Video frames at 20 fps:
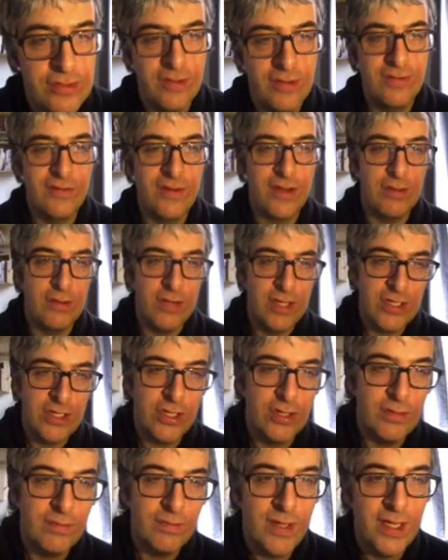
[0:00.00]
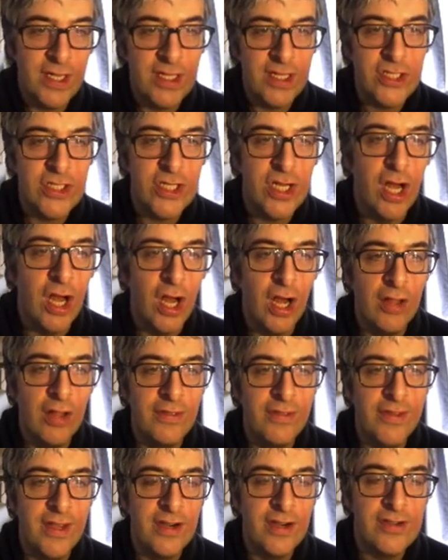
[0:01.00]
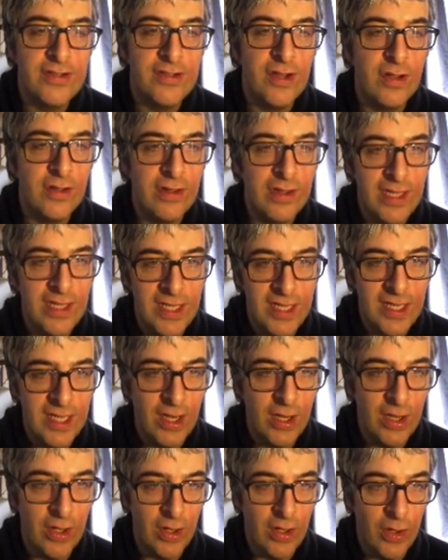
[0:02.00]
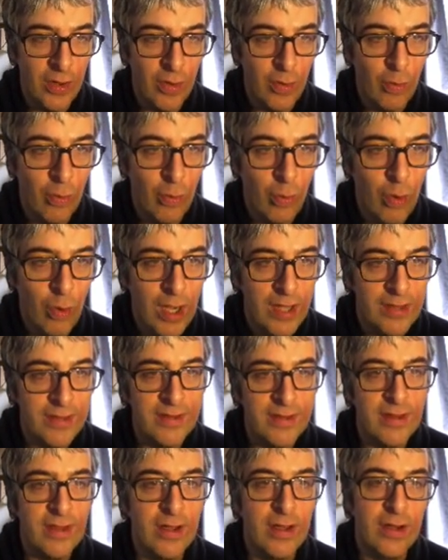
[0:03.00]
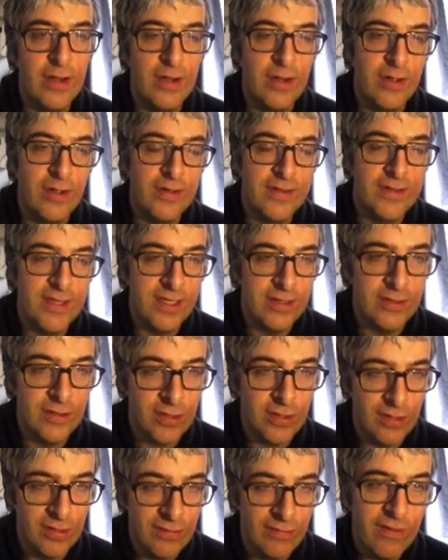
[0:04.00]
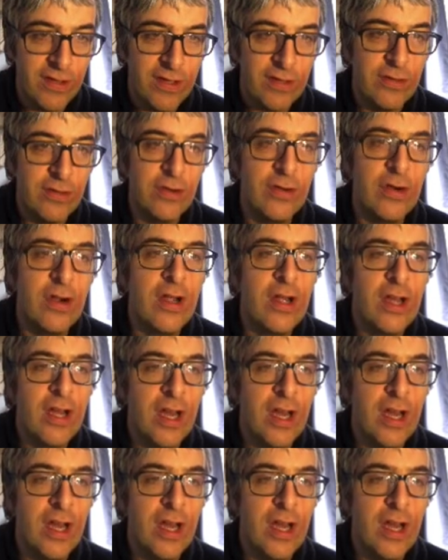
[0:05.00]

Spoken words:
configuration page, and there's only one thing to configure,